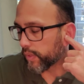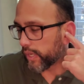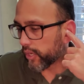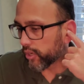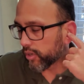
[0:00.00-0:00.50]

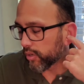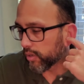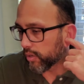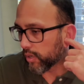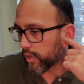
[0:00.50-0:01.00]
ear
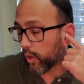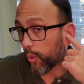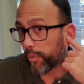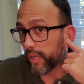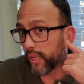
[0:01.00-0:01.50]

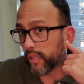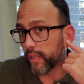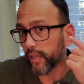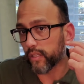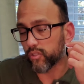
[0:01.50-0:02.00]
opening,
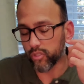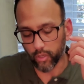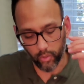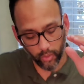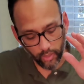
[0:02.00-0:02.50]
and
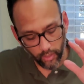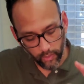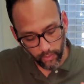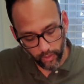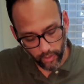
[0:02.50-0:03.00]
so
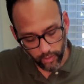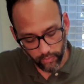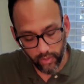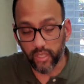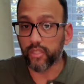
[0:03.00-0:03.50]

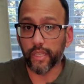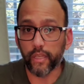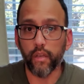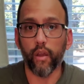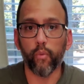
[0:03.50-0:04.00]
these
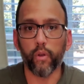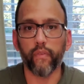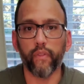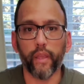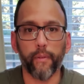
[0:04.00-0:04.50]
did not work
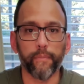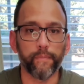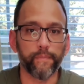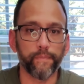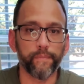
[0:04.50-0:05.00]
for that.
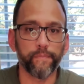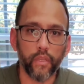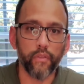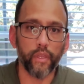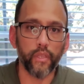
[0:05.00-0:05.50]

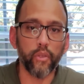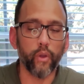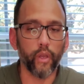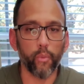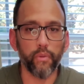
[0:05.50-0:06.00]
Thank you.
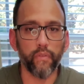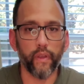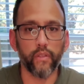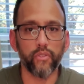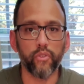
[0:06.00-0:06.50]
I hope you
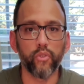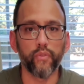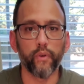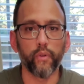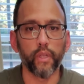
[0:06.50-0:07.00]
found this
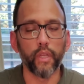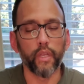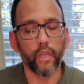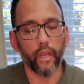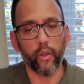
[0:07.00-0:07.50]
useful.
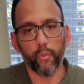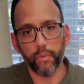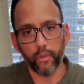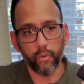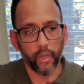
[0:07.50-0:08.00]
I hope
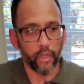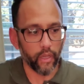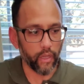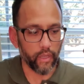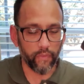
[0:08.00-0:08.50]
you,
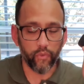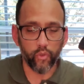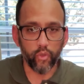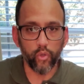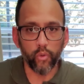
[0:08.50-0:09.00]
if
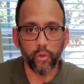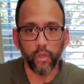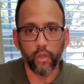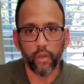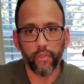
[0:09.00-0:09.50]
you
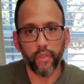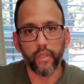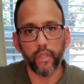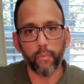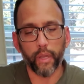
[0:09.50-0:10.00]
are
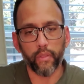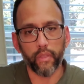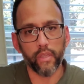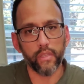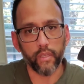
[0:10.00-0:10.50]
thinking about
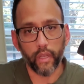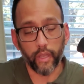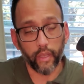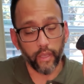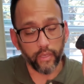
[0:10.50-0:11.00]
these,
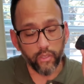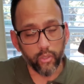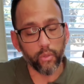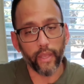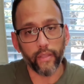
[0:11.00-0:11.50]
I
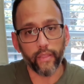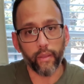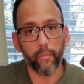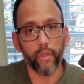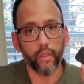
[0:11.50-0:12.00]
do like
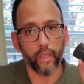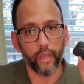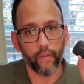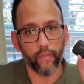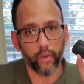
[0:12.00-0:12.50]
them. They
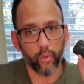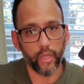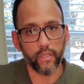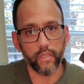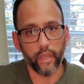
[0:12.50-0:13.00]
have a
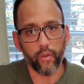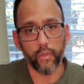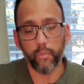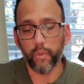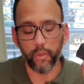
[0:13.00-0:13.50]
great
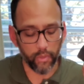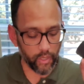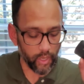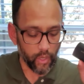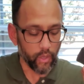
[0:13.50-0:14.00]
sound.
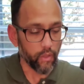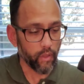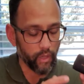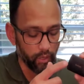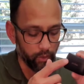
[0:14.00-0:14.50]
Maybe
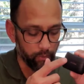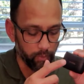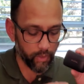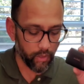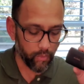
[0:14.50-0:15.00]

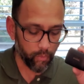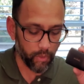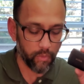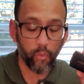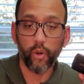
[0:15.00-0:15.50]

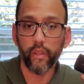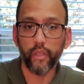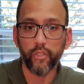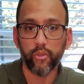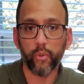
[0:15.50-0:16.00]
maybe one of
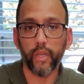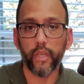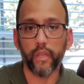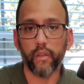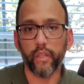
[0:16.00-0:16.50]
these 3
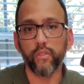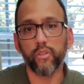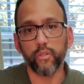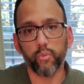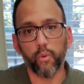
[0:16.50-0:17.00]
ear
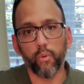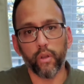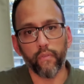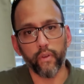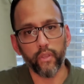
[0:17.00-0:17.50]
inserts will
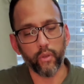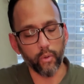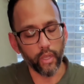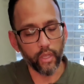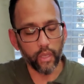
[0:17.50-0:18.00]
work for
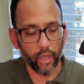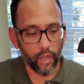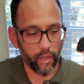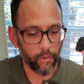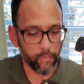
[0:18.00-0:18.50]
you,
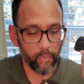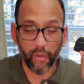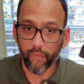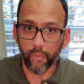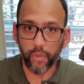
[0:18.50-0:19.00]

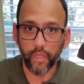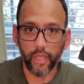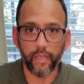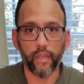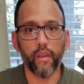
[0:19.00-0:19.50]
but for me,
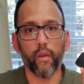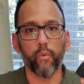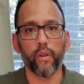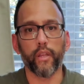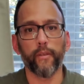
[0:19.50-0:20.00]
they did not
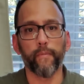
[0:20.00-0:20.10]
work.